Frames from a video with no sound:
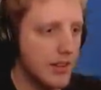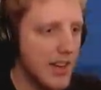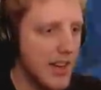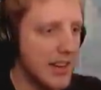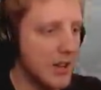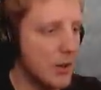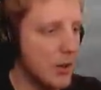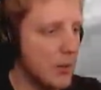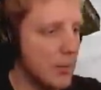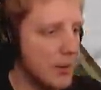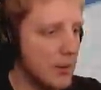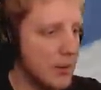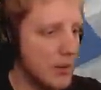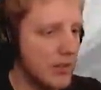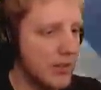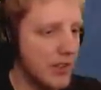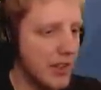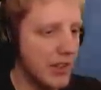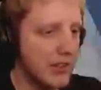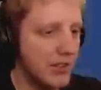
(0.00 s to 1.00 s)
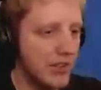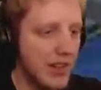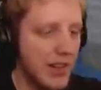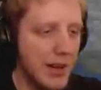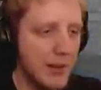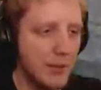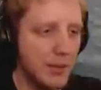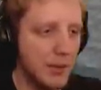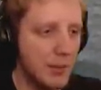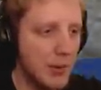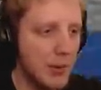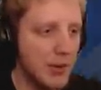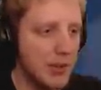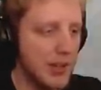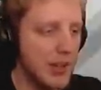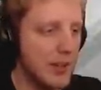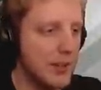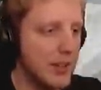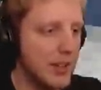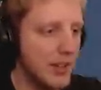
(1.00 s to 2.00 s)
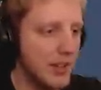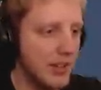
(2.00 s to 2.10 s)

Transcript: Kind of hoping I would see a slime spawn down